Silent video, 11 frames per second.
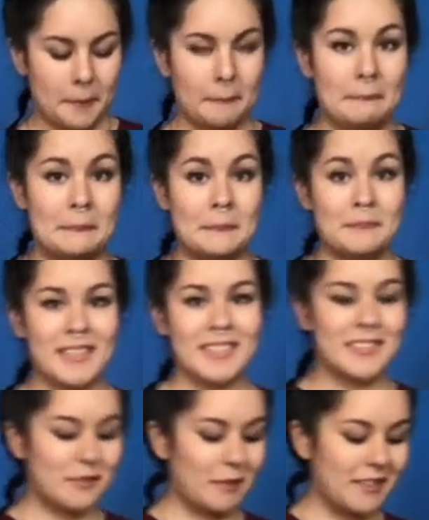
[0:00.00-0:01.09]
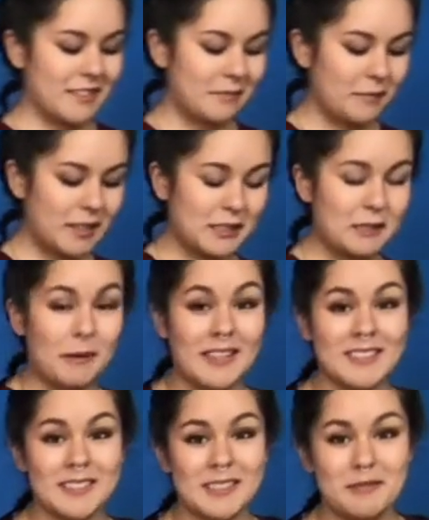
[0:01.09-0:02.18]
These
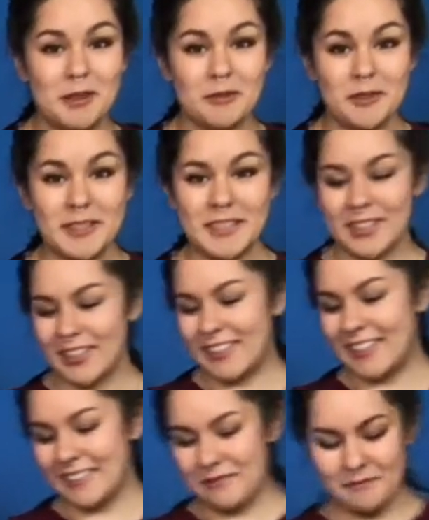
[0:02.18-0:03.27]
spices smell really good.